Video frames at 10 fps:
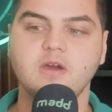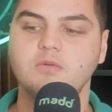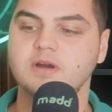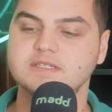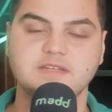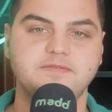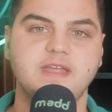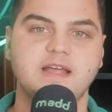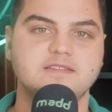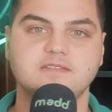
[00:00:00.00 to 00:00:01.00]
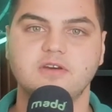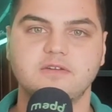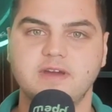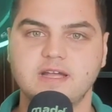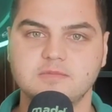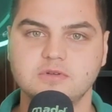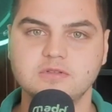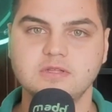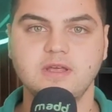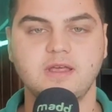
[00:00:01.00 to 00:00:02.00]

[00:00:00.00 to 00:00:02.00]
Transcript: Whereas if that's not available,